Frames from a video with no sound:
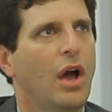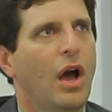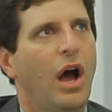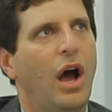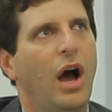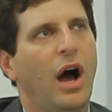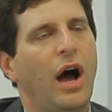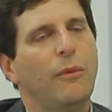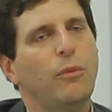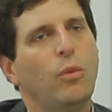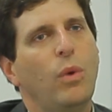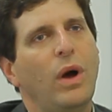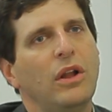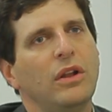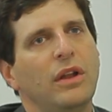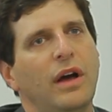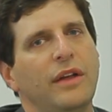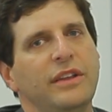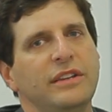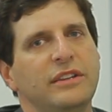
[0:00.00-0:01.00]

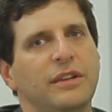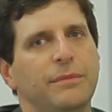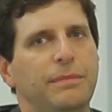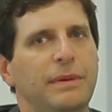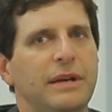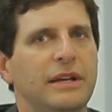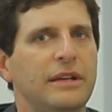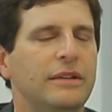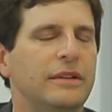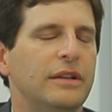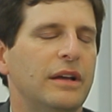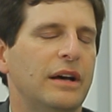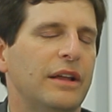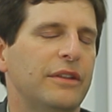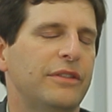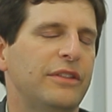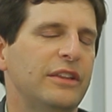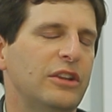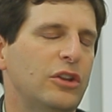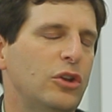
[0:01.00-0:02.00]
Well, I think the big
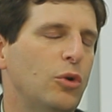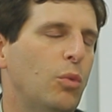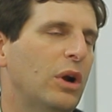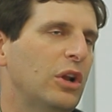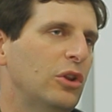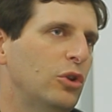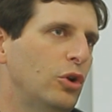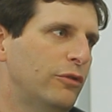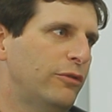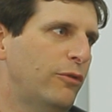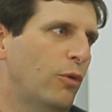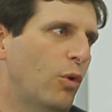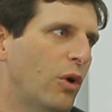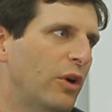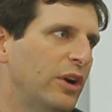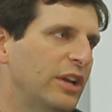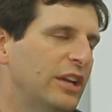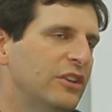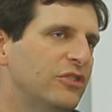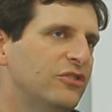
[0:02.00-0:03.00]
thing that you want to look
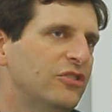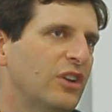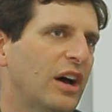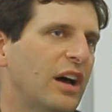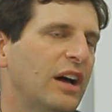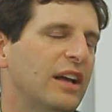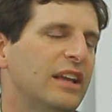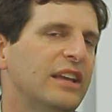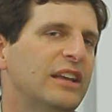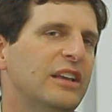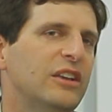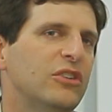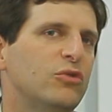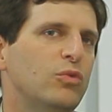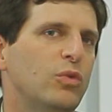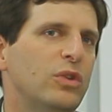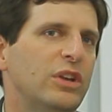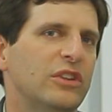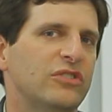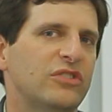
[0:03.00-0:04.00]
for is
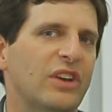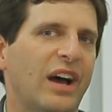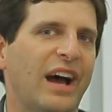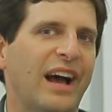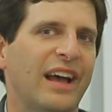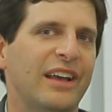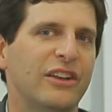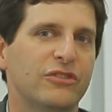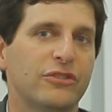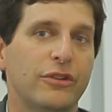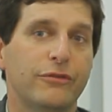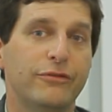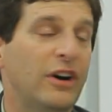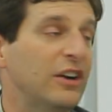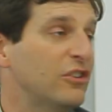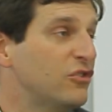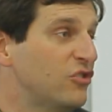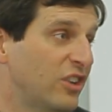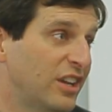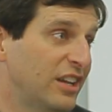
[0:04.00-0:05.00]
the
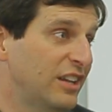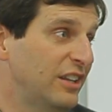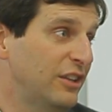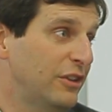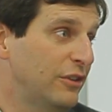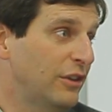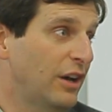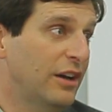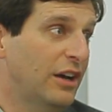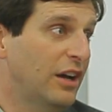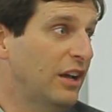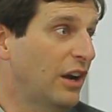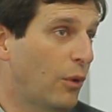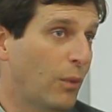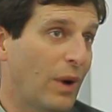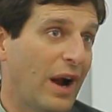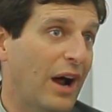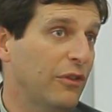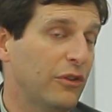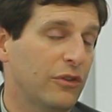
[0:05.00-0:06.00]
functioning
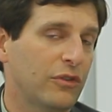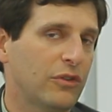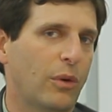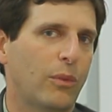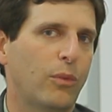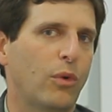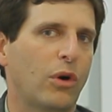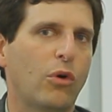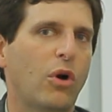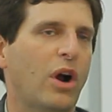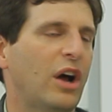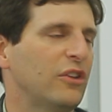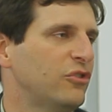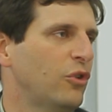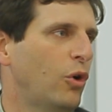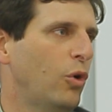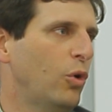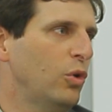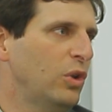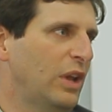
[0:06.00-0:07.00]

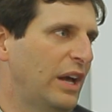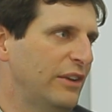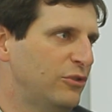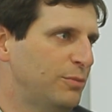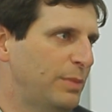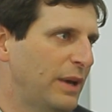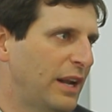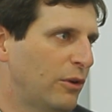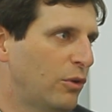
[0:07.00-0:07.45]
across the whole lifespan,